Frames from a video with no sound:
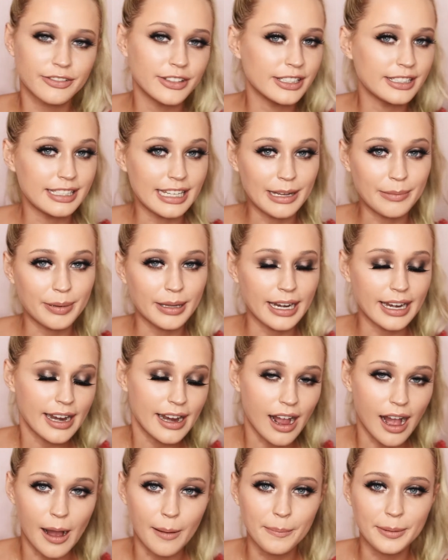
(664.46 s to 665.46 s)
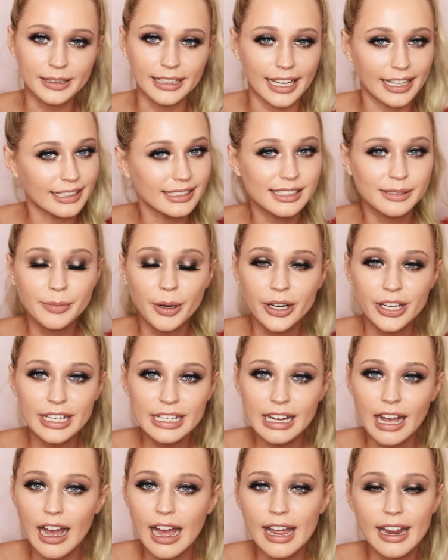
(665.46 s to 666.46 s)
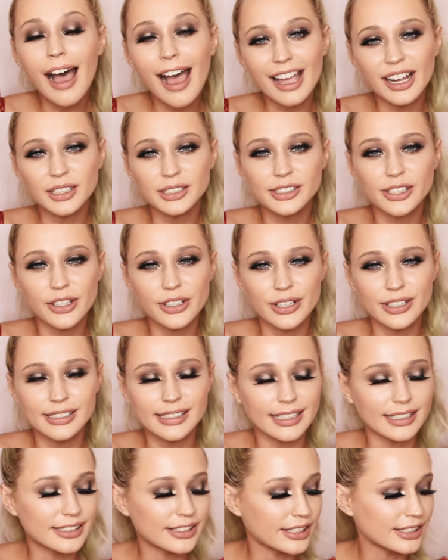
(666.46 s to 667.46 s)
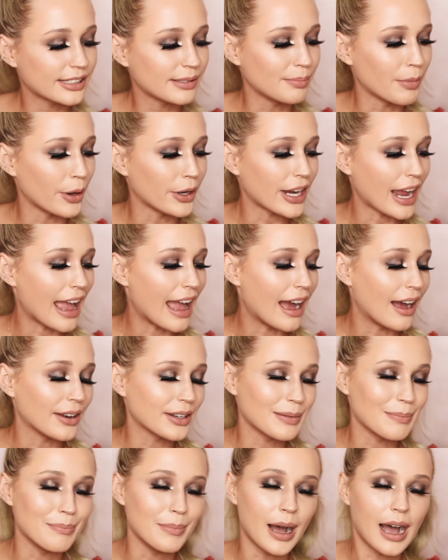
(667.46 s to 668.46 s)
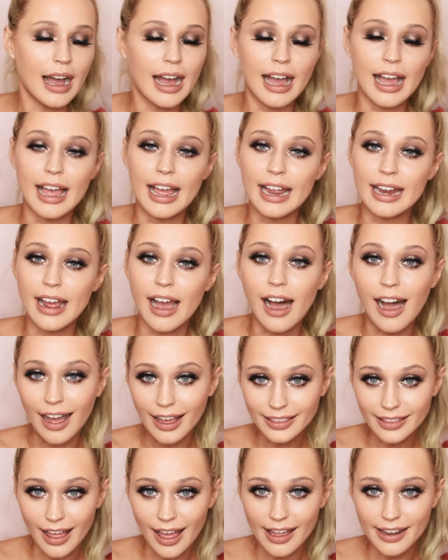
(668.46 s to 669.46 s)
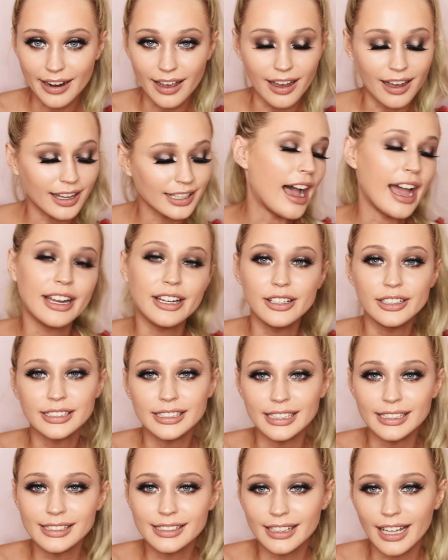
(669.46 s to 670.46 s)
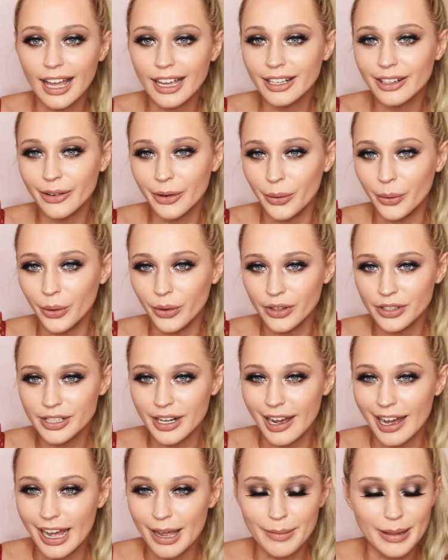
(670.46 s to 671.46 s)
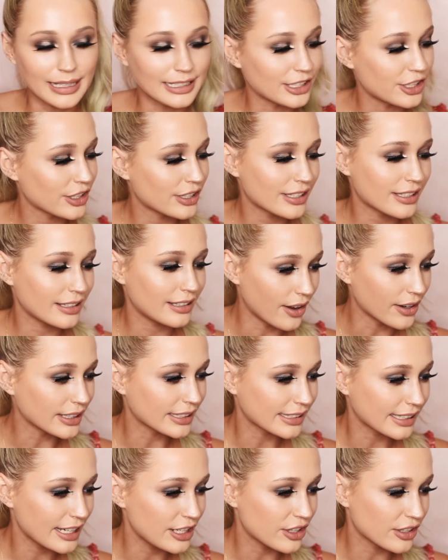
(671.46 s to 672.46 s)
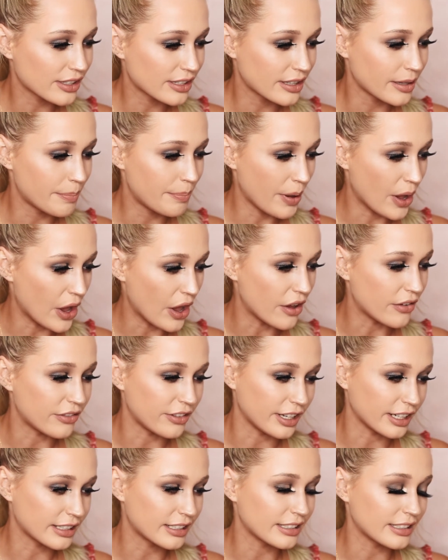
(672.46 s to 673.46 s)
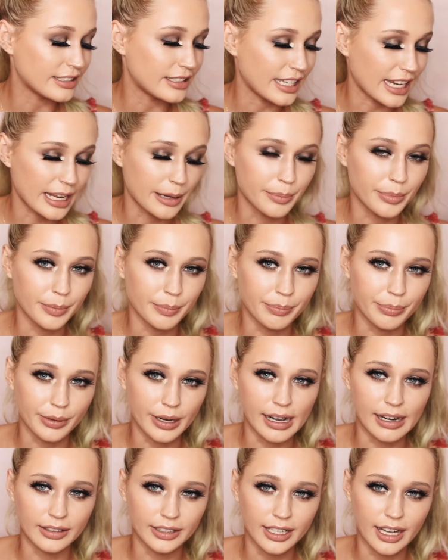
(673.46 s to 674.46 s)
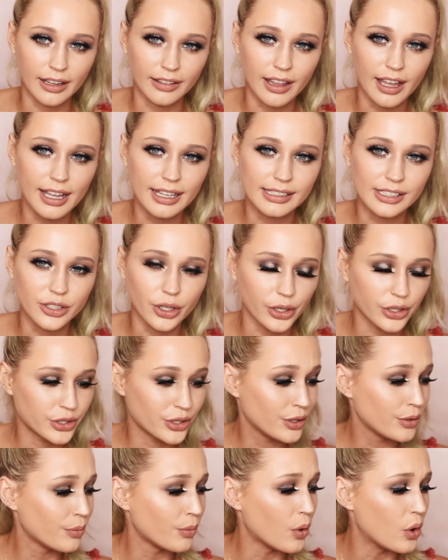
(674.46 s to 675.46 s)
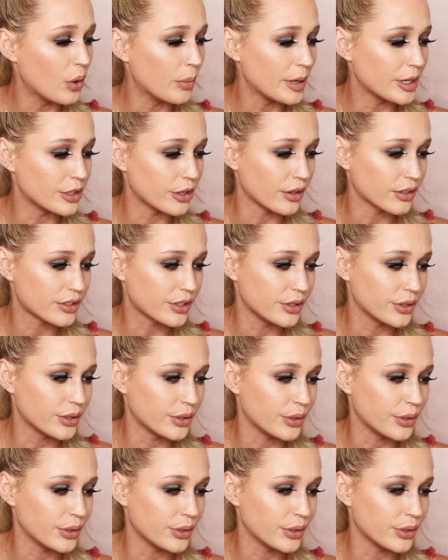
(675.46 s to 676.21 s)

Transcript: for deepening up like a smoky eye. I also use this to smoke out my eyeliner. I use this like all the time. It's just honestly just the perfect deep brown colour. It's not too warm, not too